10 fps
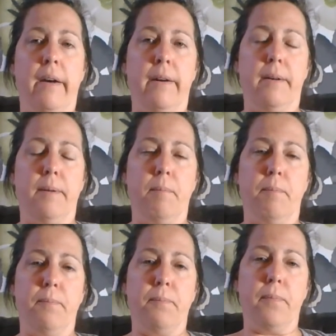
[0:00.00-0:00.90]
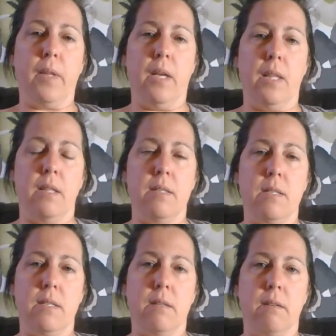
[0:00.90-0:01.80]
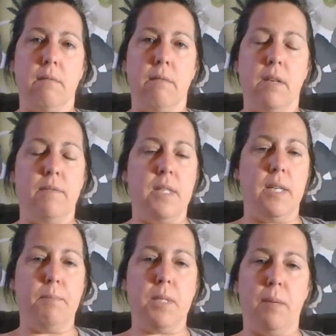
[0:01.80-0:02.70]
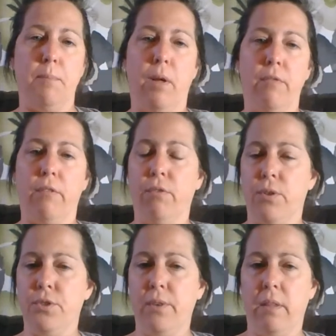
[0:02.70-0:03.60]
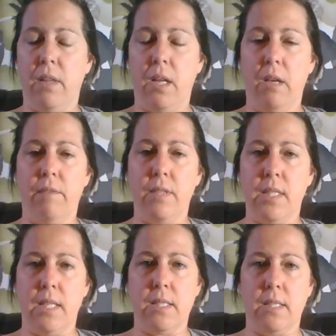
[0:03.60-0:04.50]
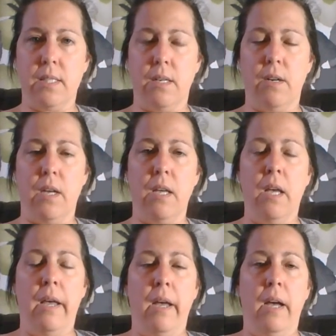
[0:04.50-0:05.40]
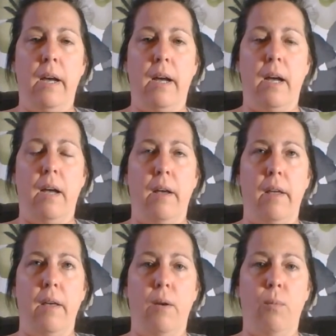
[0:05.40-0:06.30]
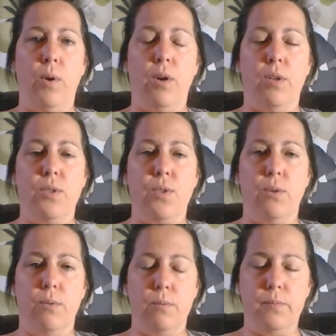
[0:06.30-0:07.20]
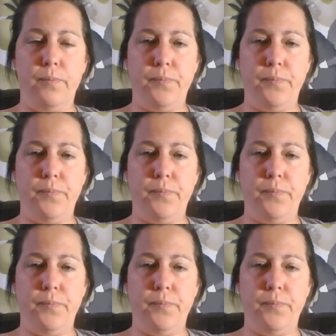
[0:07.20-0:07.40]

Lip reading: and give tips on pelvic floor strengthening if it's necessary. I would also,